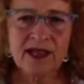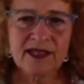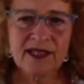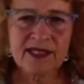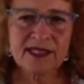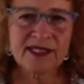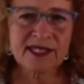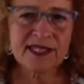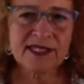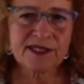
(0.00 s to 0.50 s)

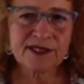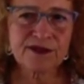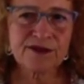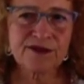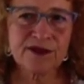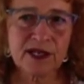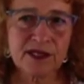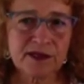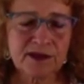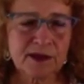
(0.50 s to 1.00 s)
These kids are
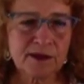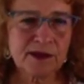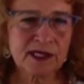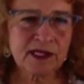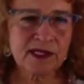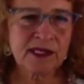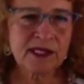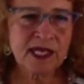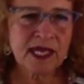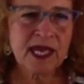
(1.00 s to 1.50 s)

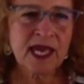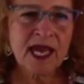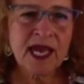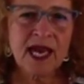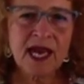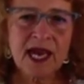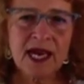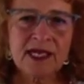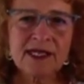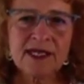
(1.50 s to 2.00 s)
vulnerable,
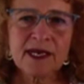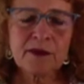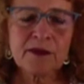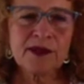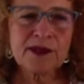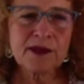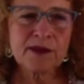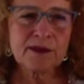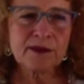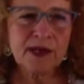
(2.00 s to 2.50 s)
and yet
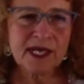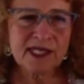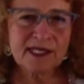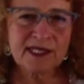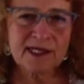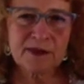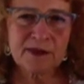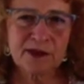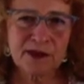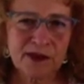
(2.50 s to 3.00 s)
with the
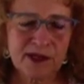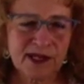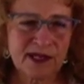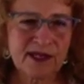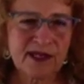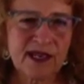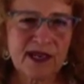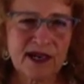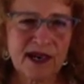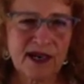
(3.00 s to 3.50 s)
right support,
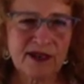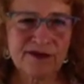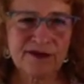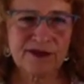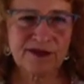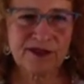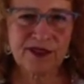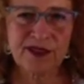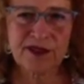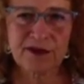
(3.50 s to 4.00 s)
they
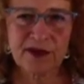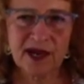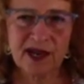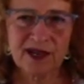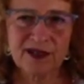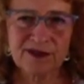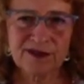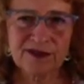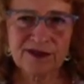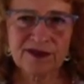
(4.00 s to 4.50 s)
often
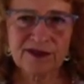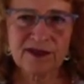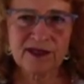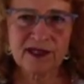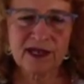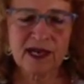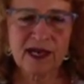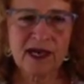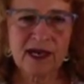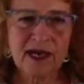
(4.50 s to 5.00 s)
thrive.
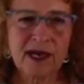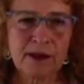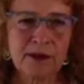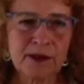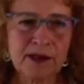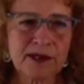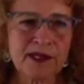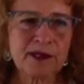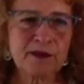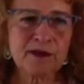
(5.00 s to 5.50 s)
I
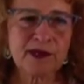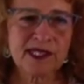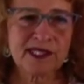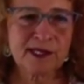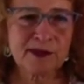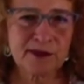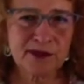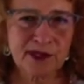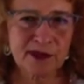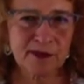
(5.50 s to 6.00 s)
worry
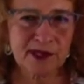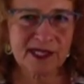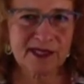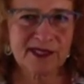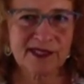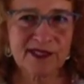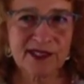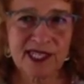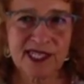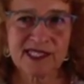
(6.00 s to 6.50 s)
much more about
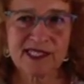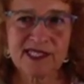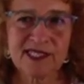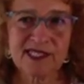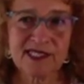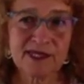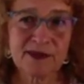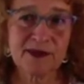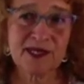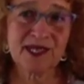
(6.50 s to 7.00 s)
the trans
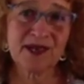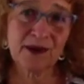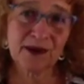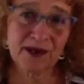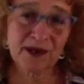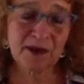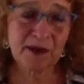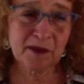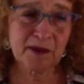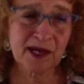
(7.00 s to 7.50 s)
kids we
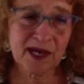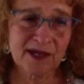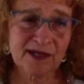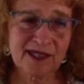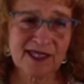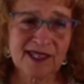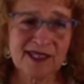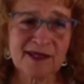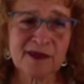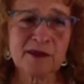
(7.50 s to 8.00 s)
don't know
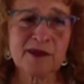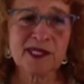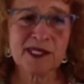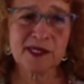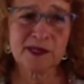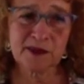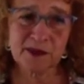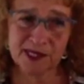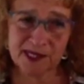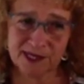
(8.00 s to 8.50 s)
about than the
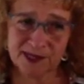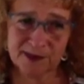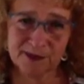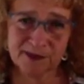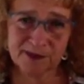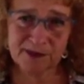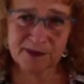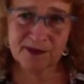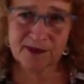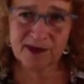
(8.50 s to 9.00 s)
ones we do.